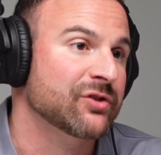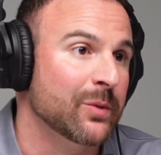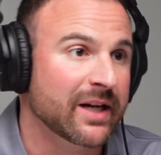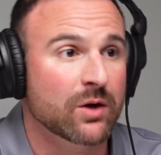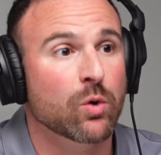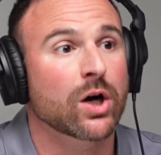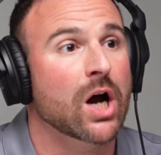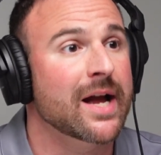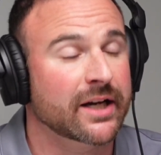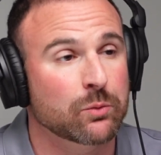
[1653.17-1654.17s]
So it can
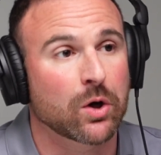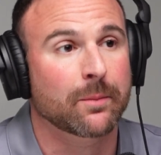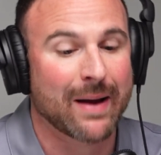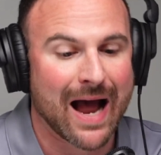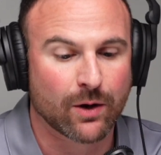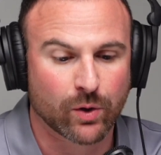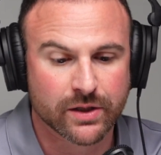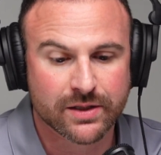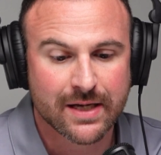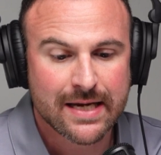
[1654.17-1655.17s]
work backwards.